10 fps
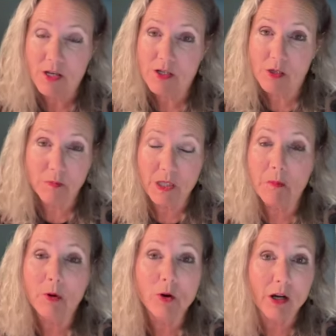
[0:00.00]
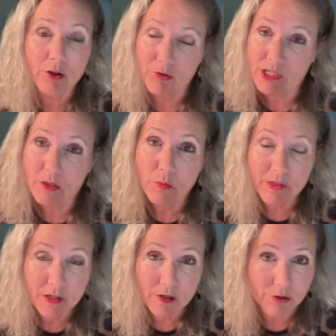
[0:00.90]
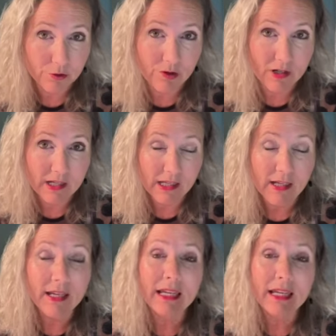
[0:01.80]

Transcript: to people agreeing with an authority.